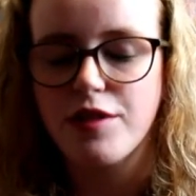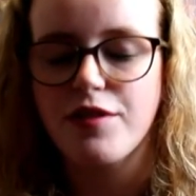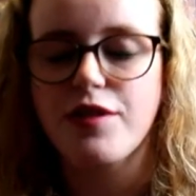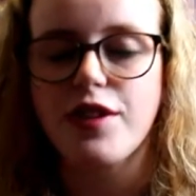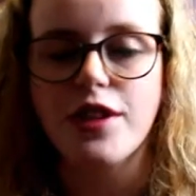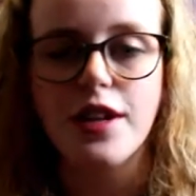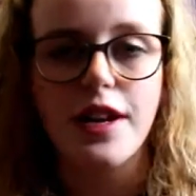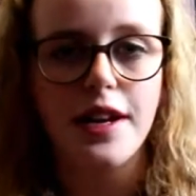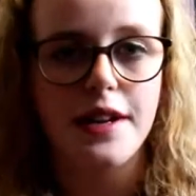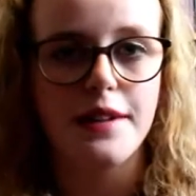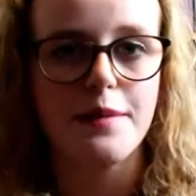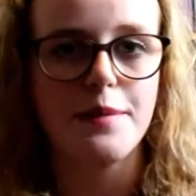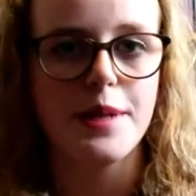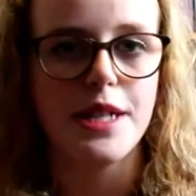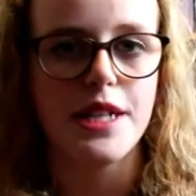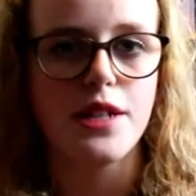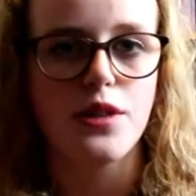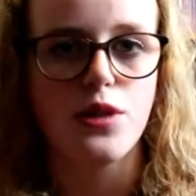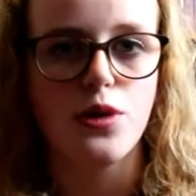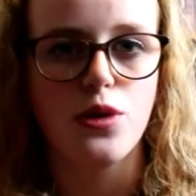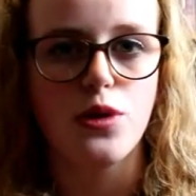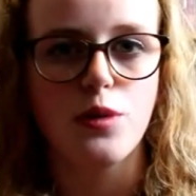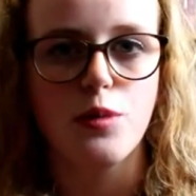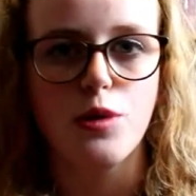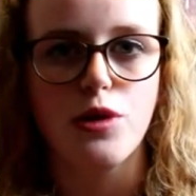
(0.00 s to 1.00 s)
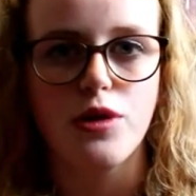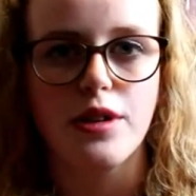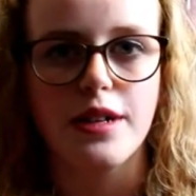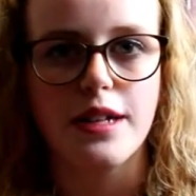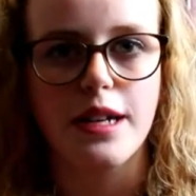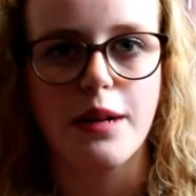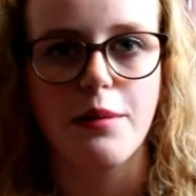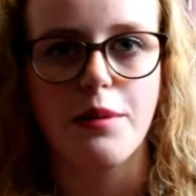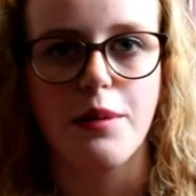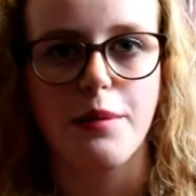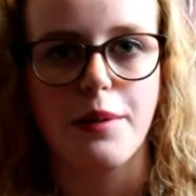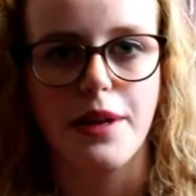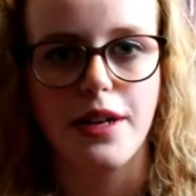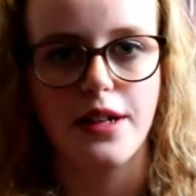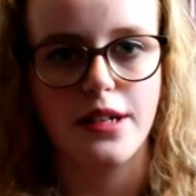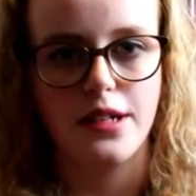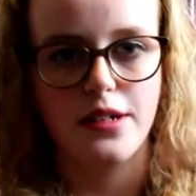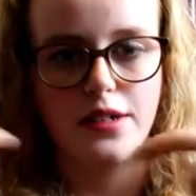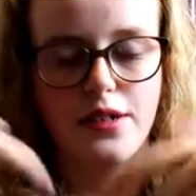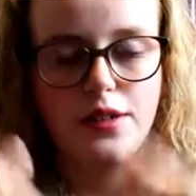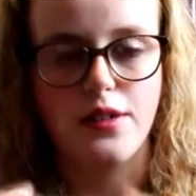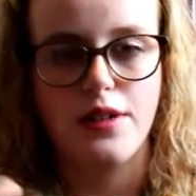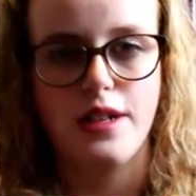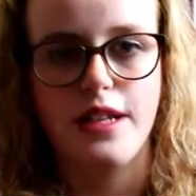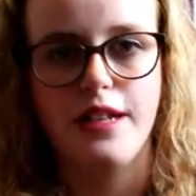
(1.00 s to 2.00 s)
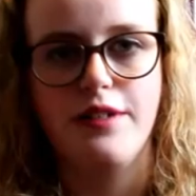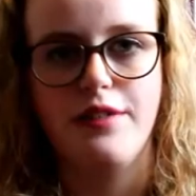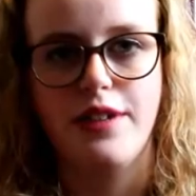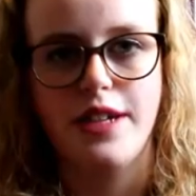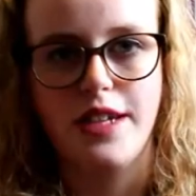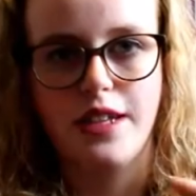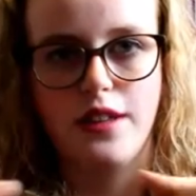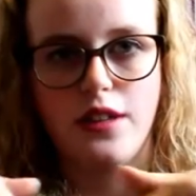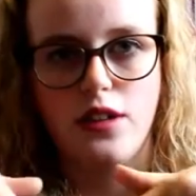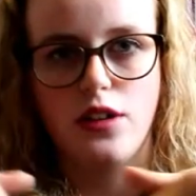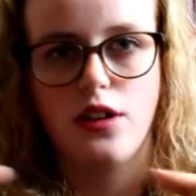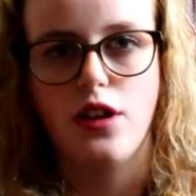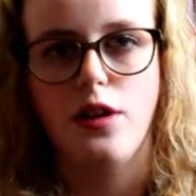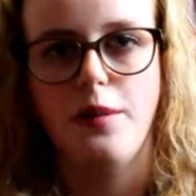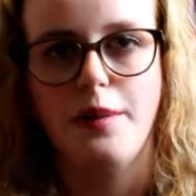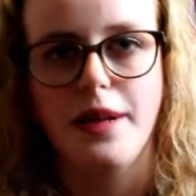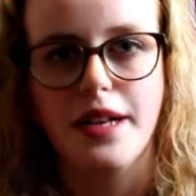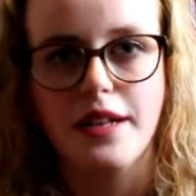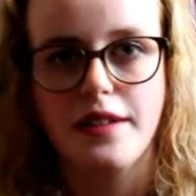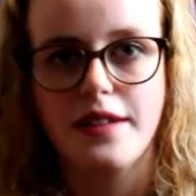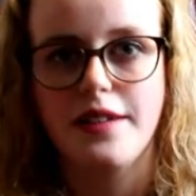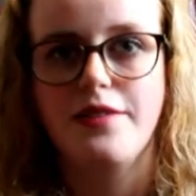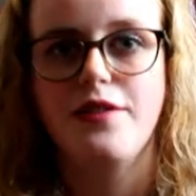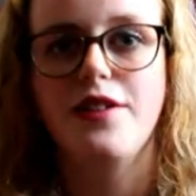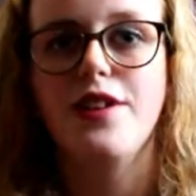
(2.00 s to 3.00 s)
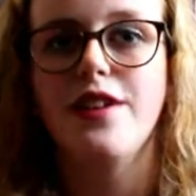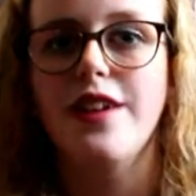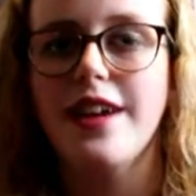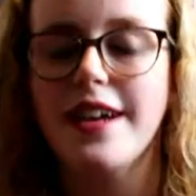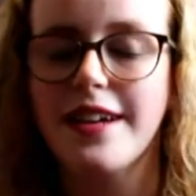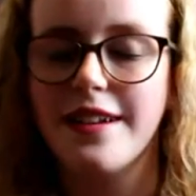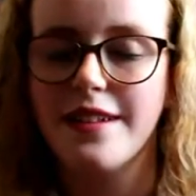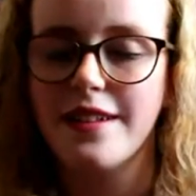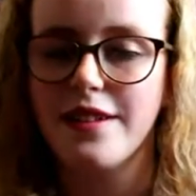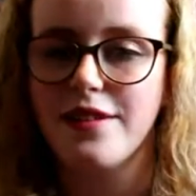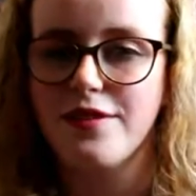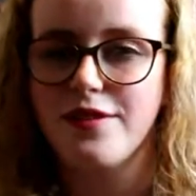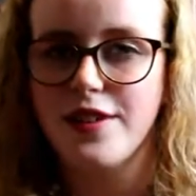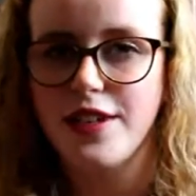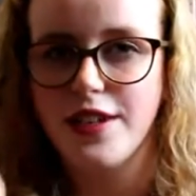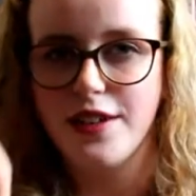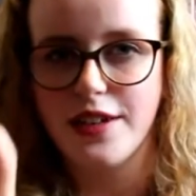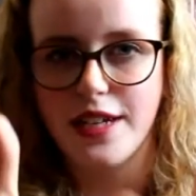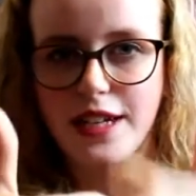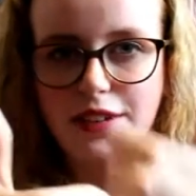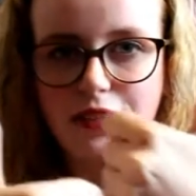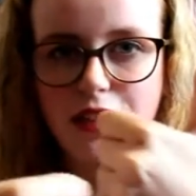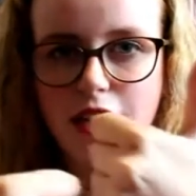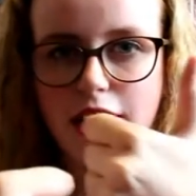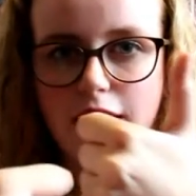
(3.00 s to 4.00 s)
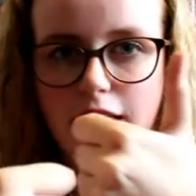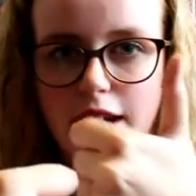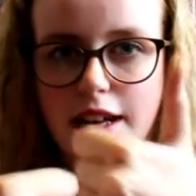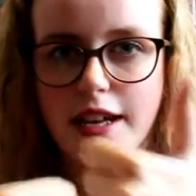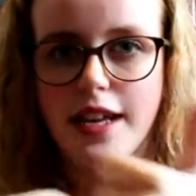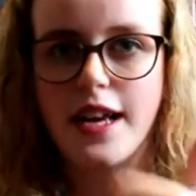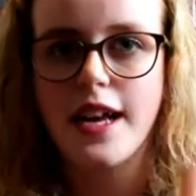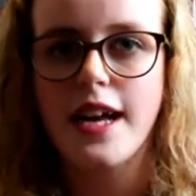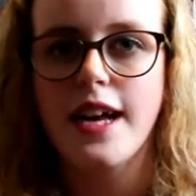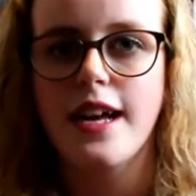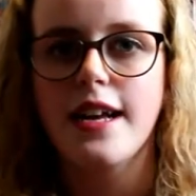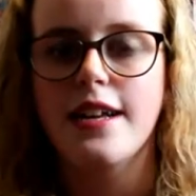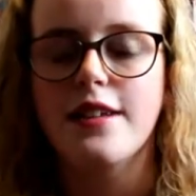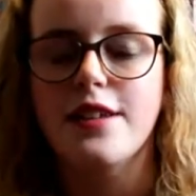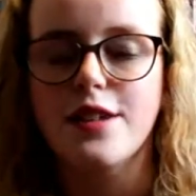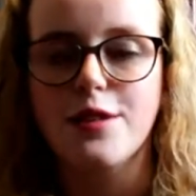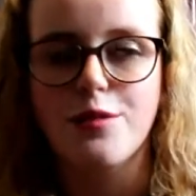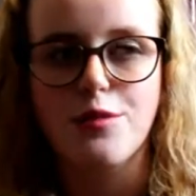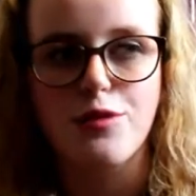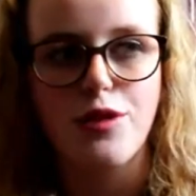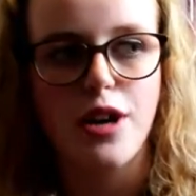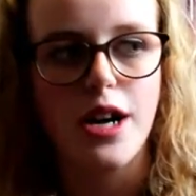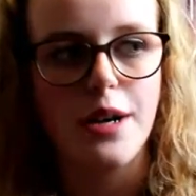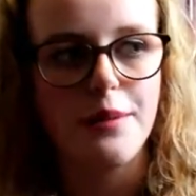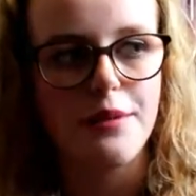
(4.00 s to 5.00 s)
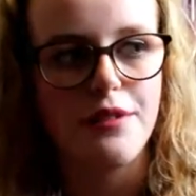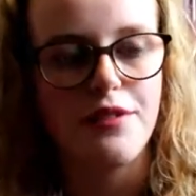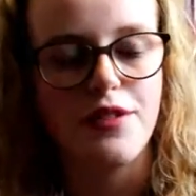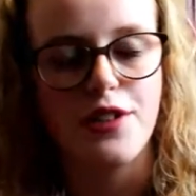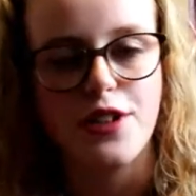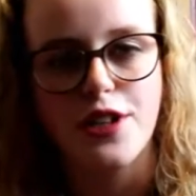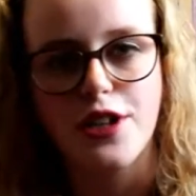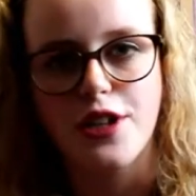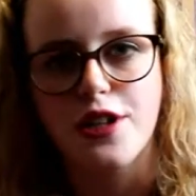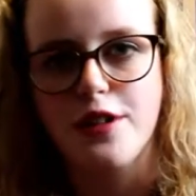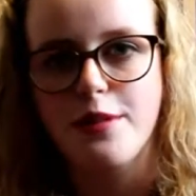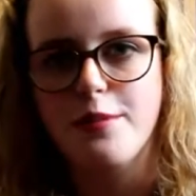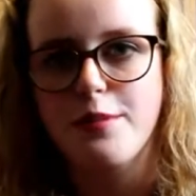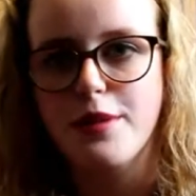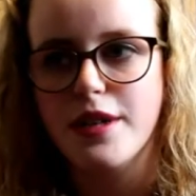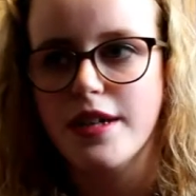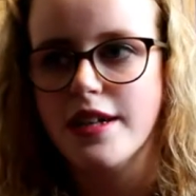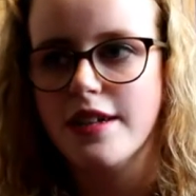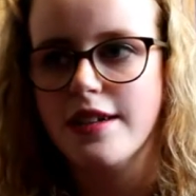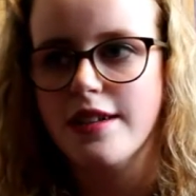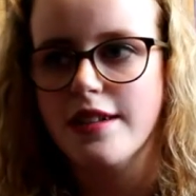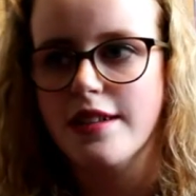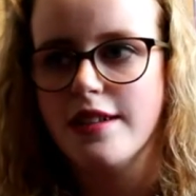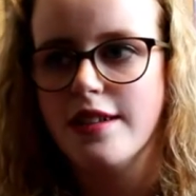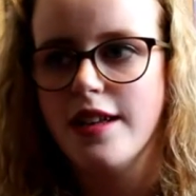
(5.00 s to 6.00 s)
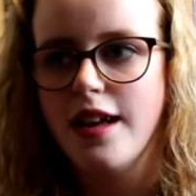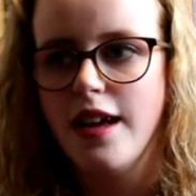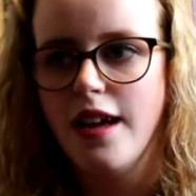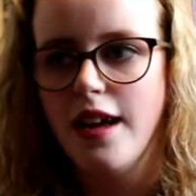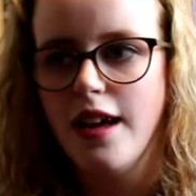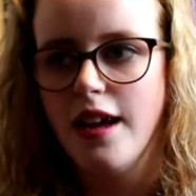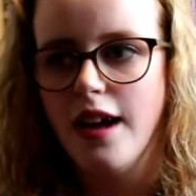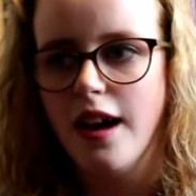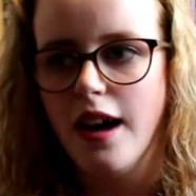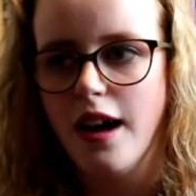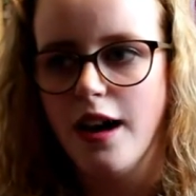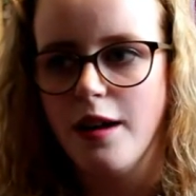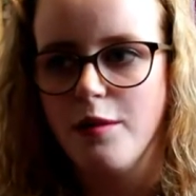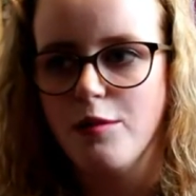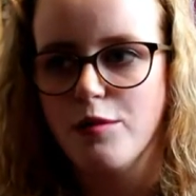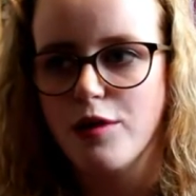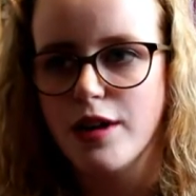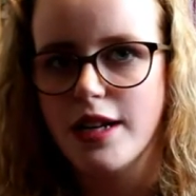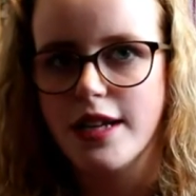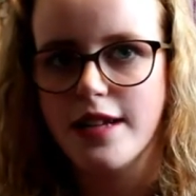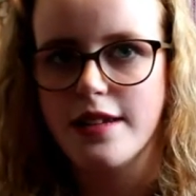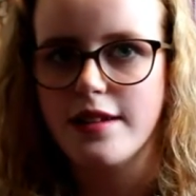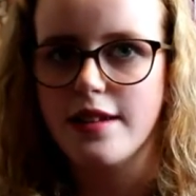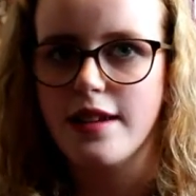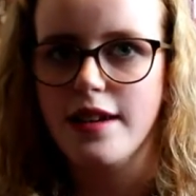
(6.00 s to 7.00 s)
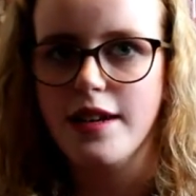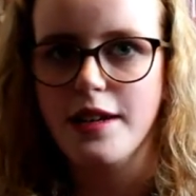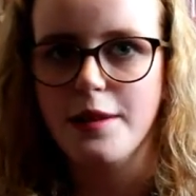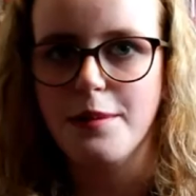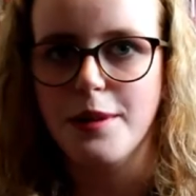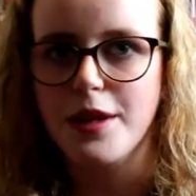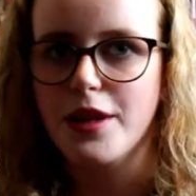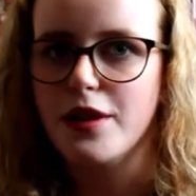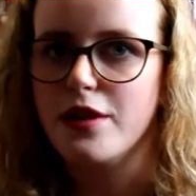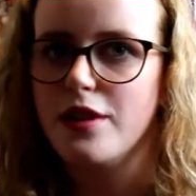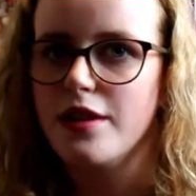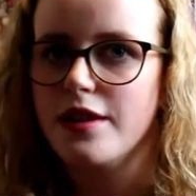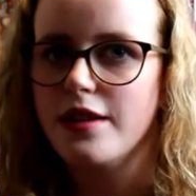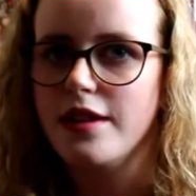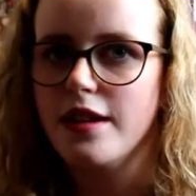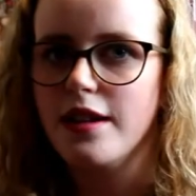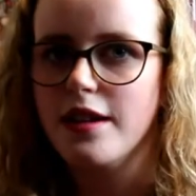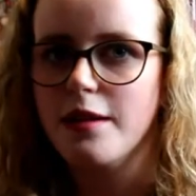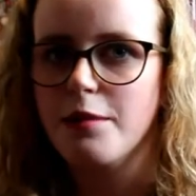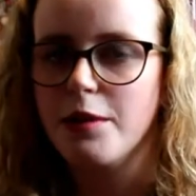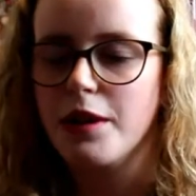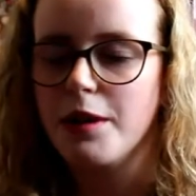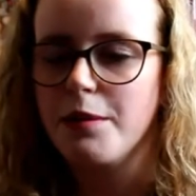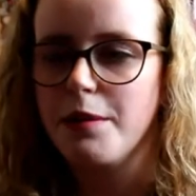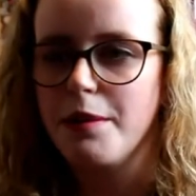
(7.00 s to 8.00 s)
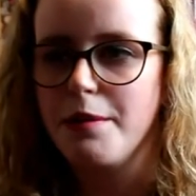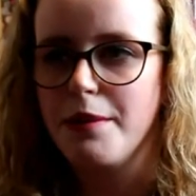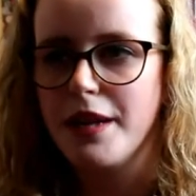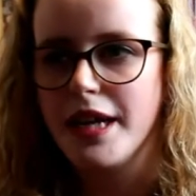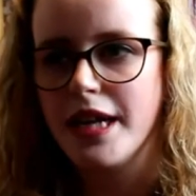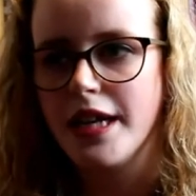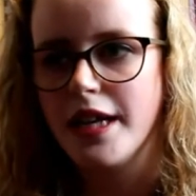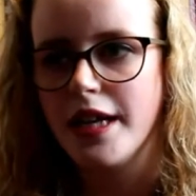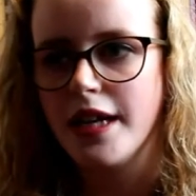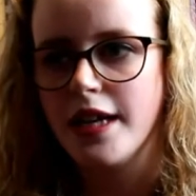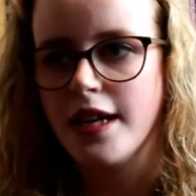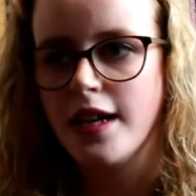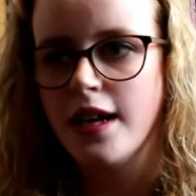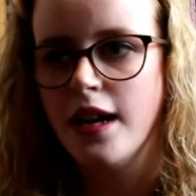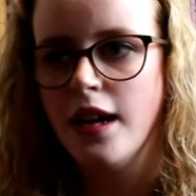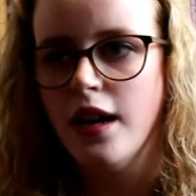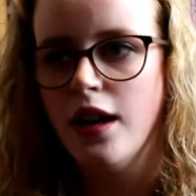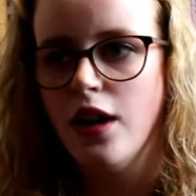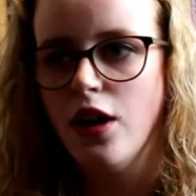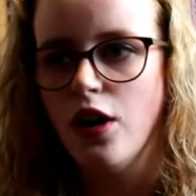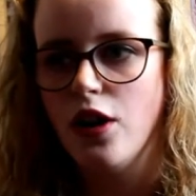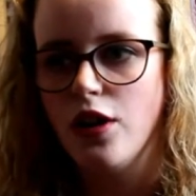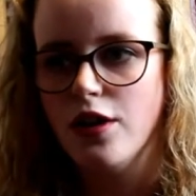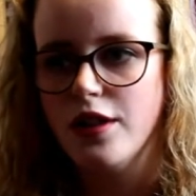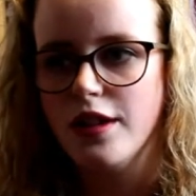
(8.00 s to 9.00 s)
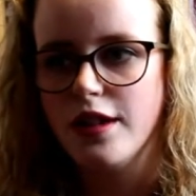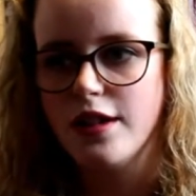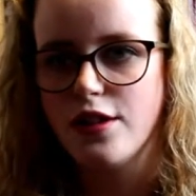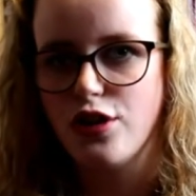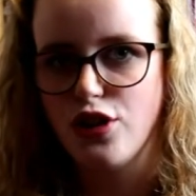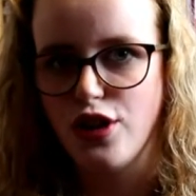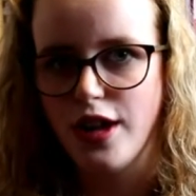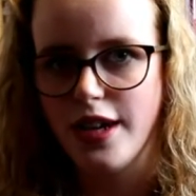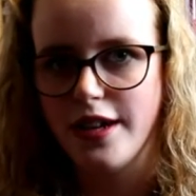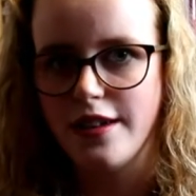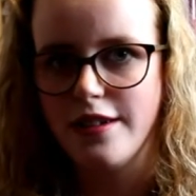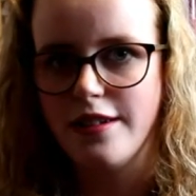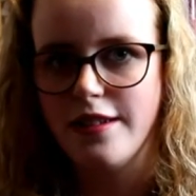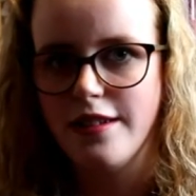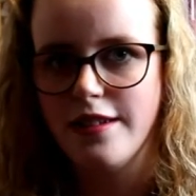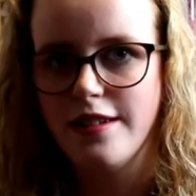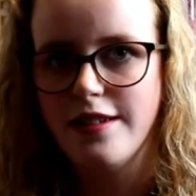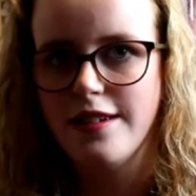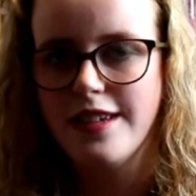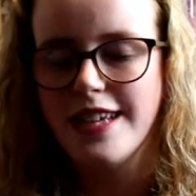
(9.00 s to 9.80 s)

If you'd like me to talk more in depth about it, do leave it in the comments. If you liked this video, give it a like and subscribe if you're new, because I'm really excited about the content I'm going to be making on this channel.